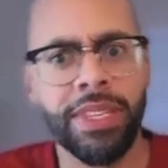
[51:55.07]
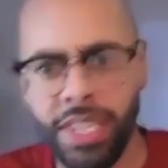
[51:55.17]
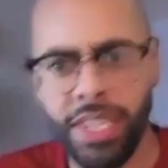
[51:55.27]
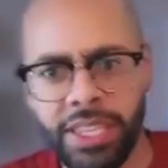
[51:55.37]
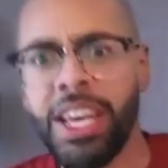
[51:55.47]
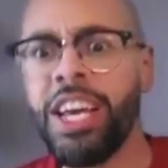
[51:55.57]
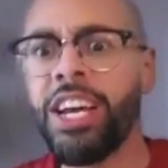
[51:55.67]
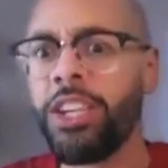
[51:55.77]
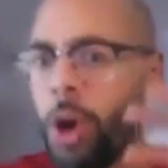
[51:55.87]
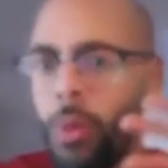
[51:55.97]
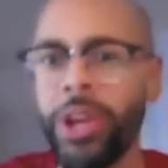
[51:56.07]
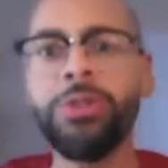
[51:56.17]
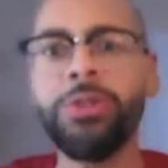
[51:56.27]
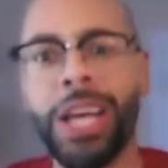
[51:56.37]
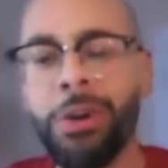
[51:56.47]
It's just knowing
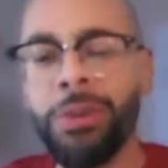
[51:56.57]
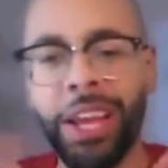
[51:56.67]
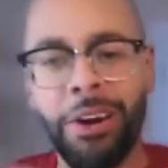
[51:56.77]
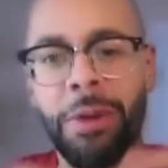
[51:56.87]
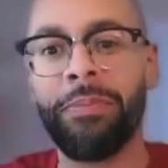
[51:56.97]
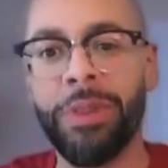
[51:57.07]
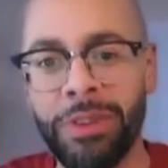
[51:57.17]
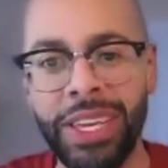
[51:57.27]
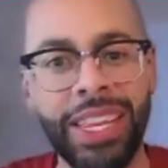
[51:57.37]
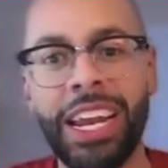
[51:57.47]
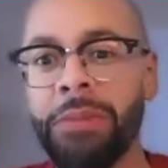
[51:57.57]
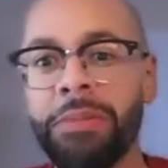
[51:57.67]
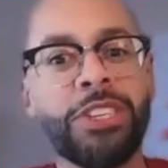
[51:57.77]
who's out there and building that up,